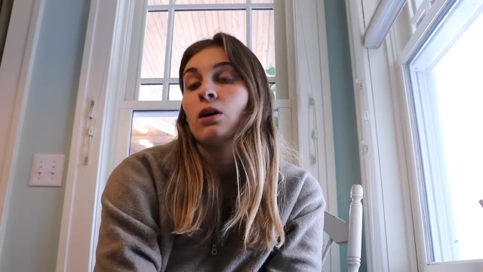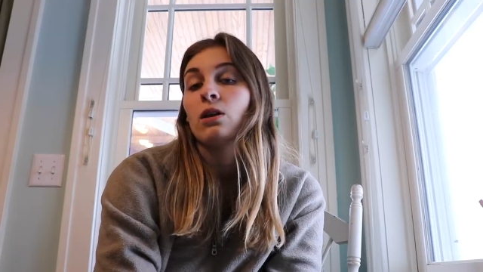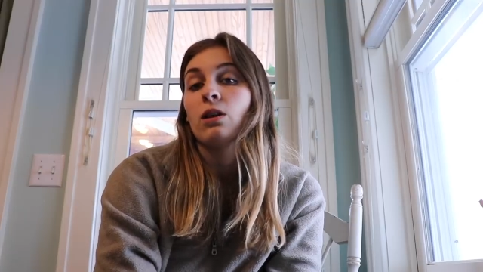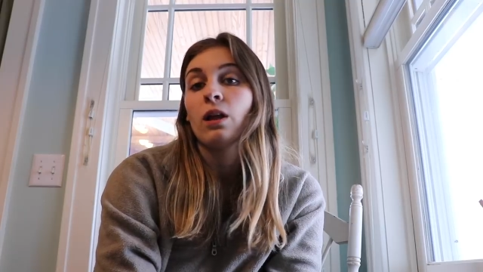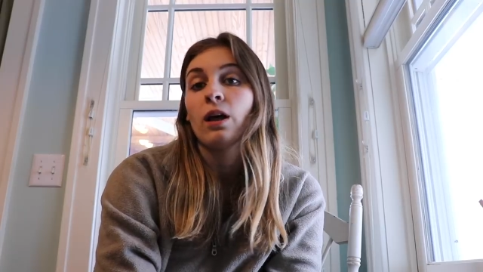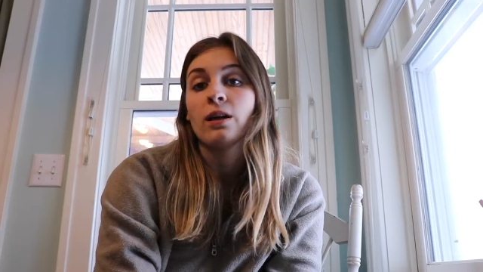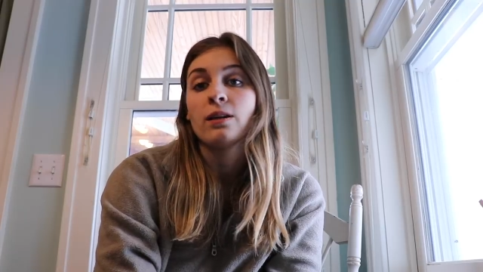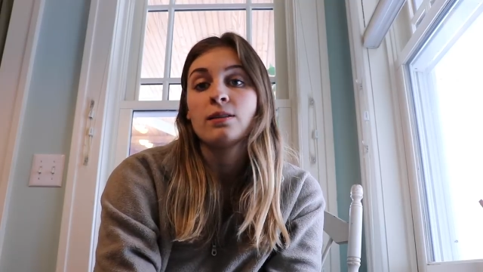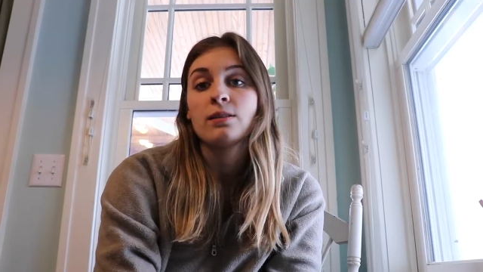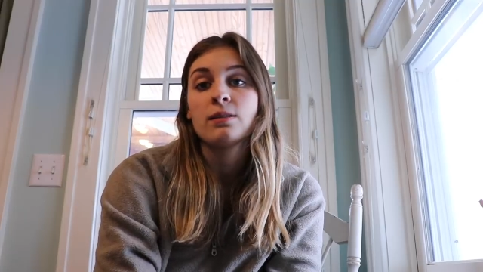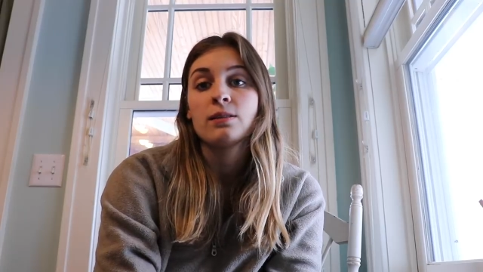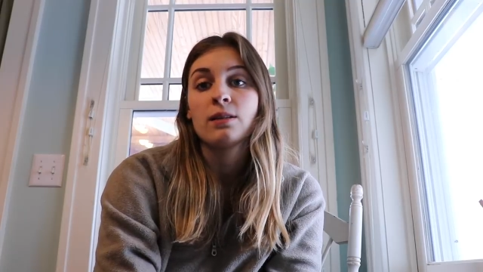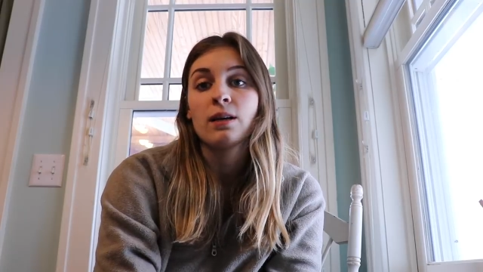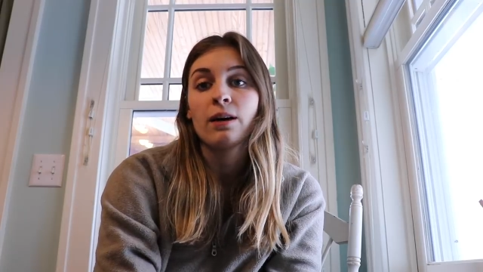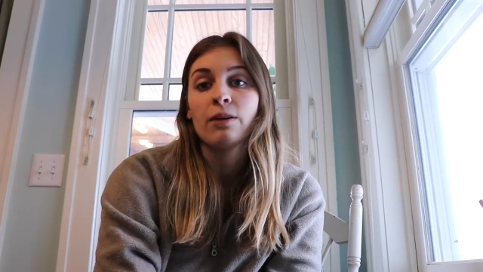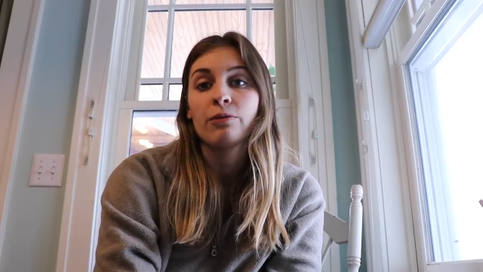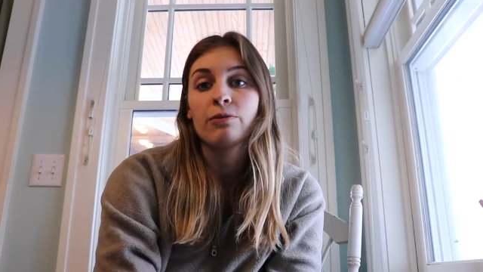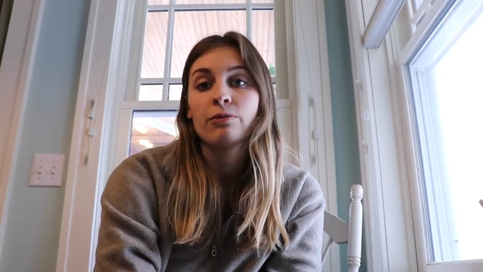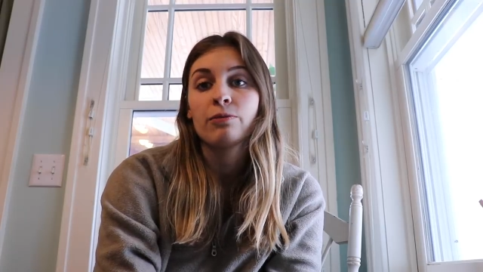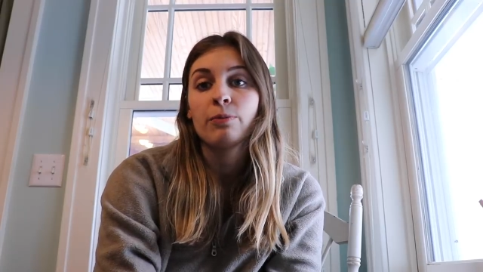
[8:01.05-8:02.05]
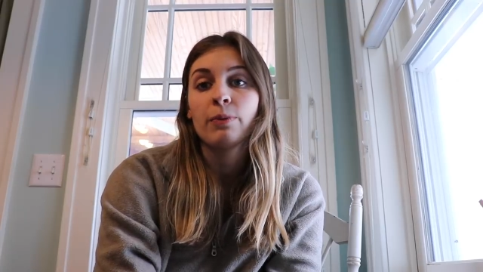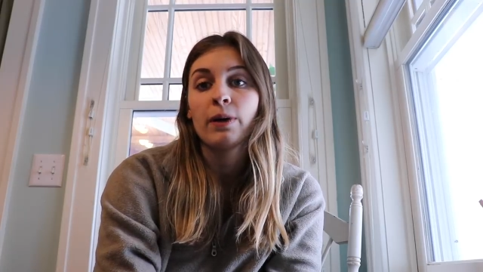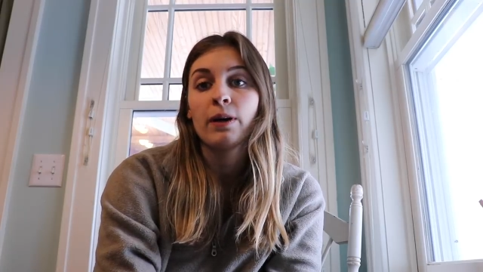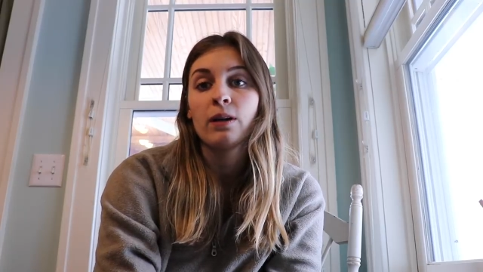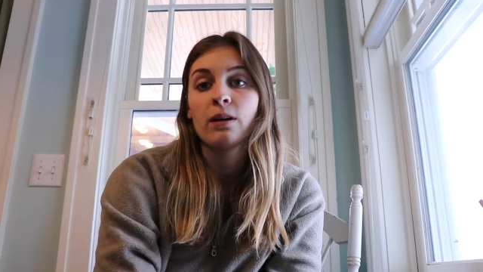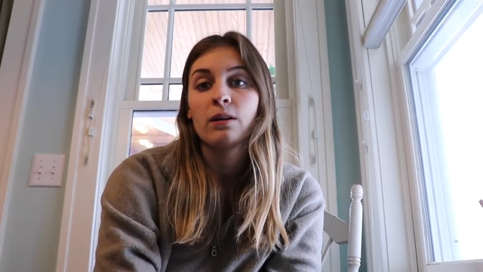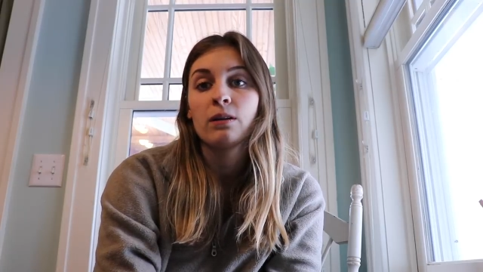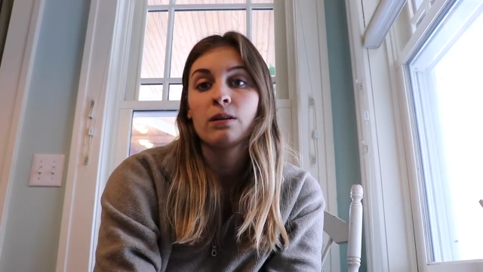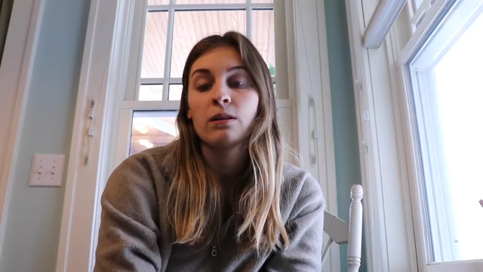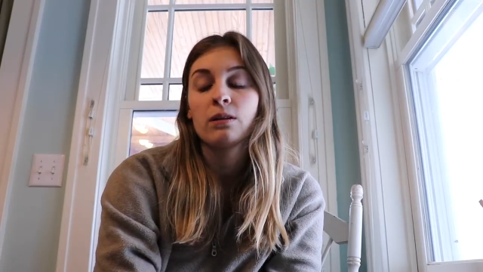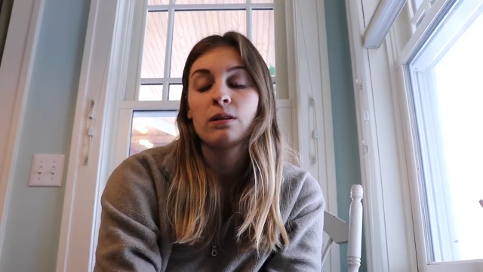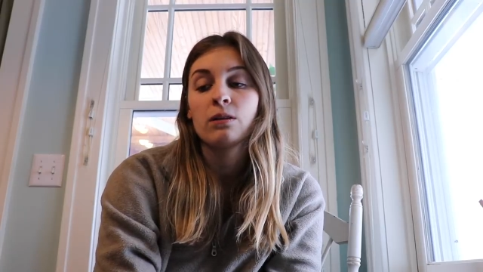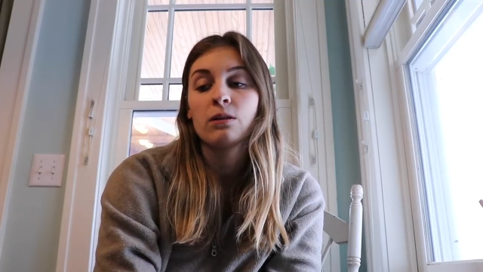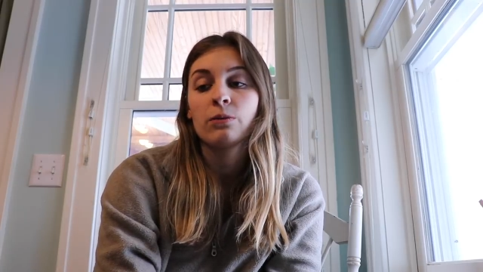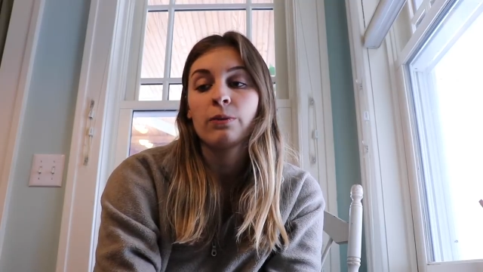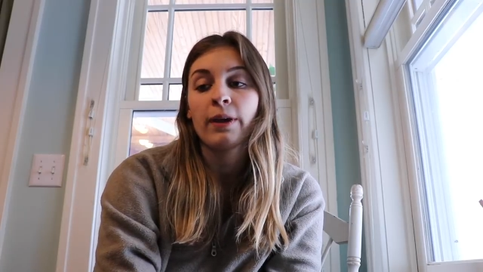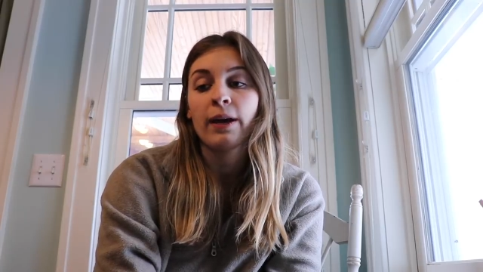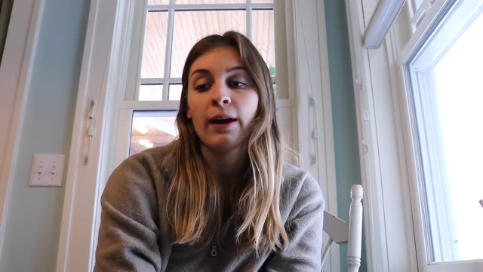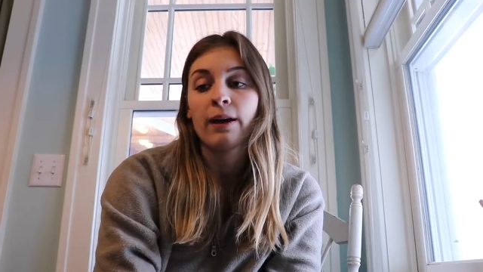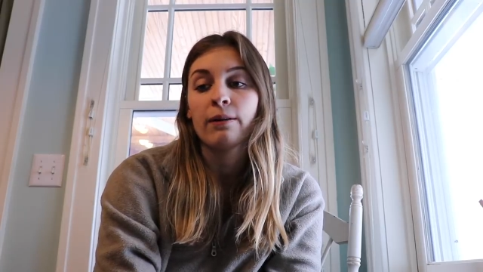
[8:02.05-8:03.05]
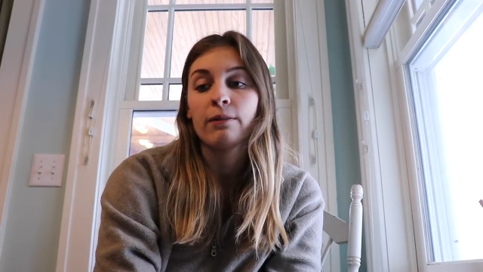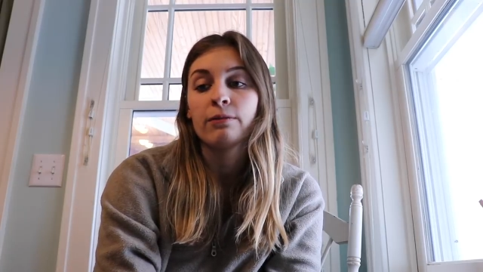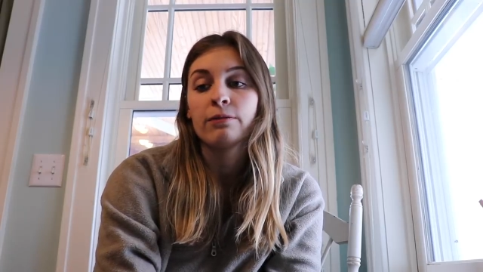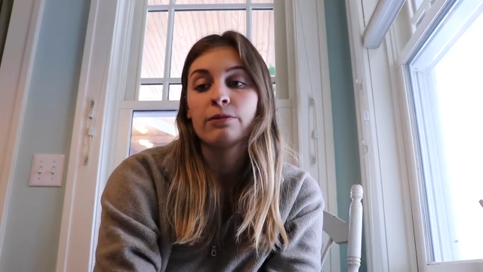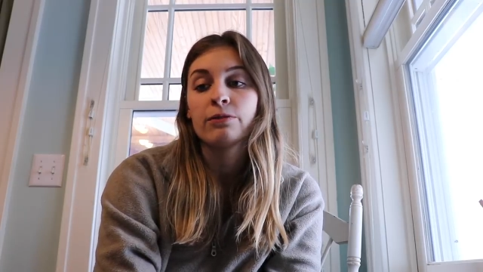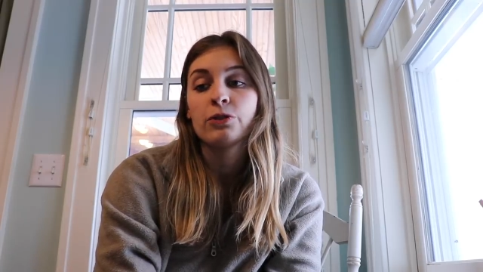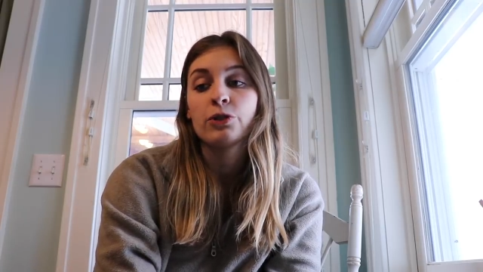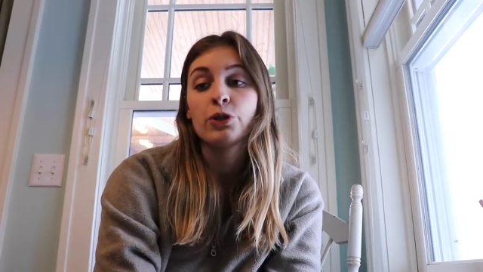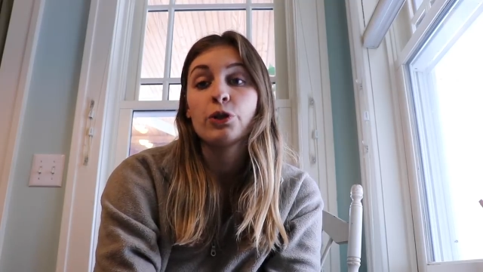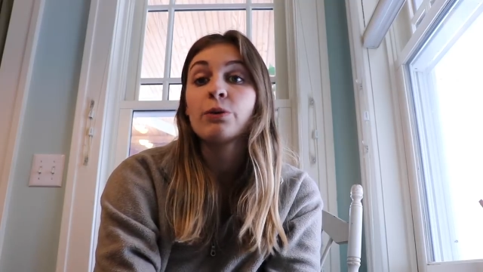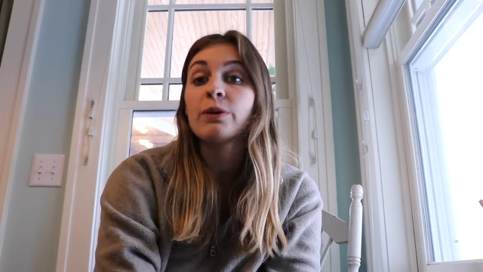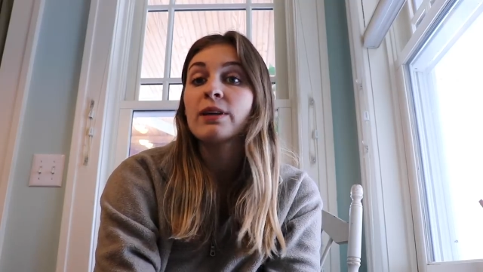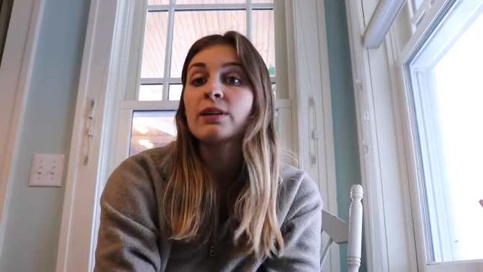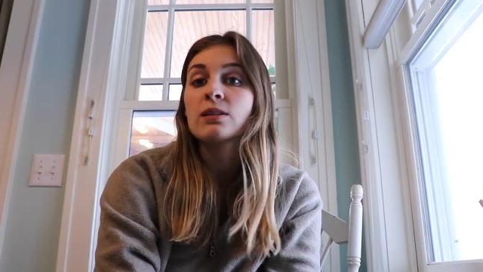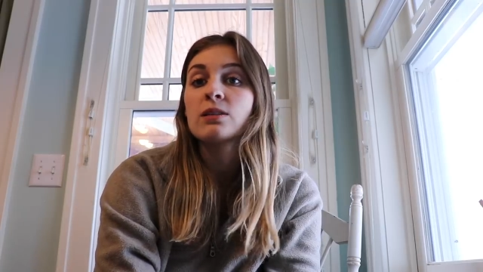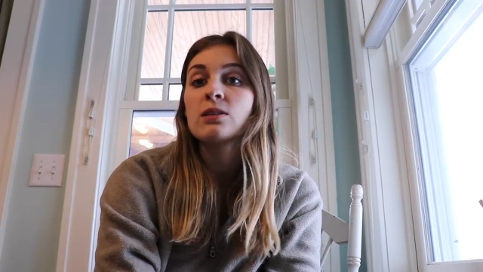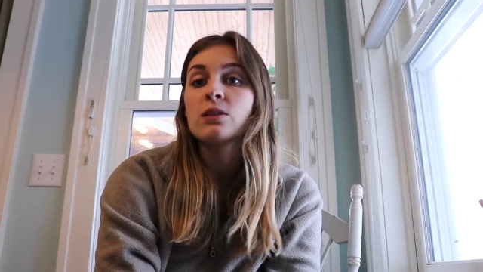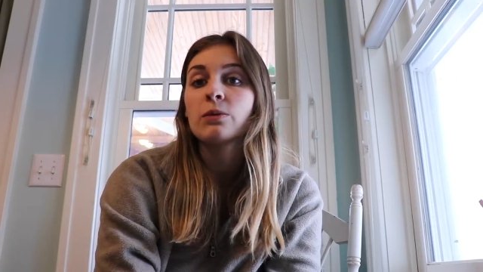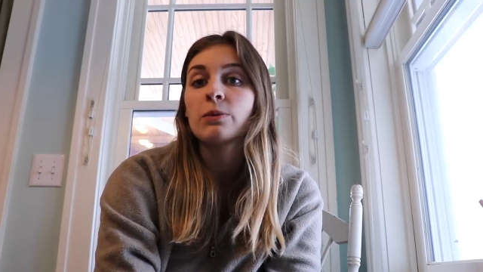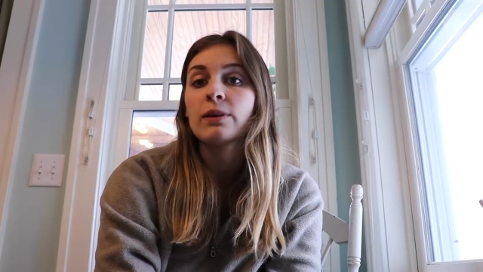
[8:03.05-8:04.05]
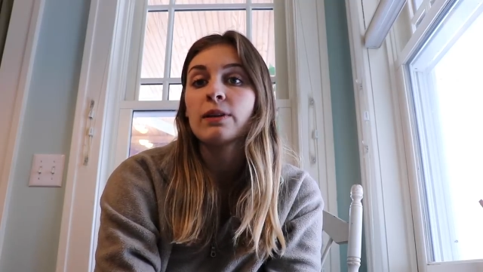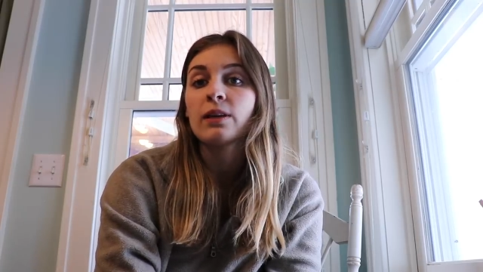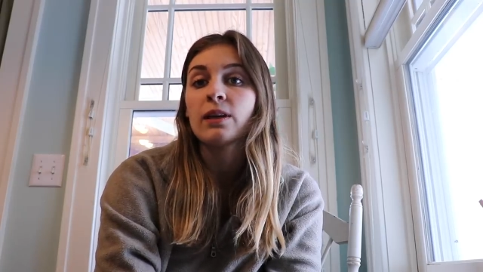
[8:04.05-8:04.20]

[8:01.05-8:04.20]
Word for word: A lot of stuff, but we have 2 weeks until we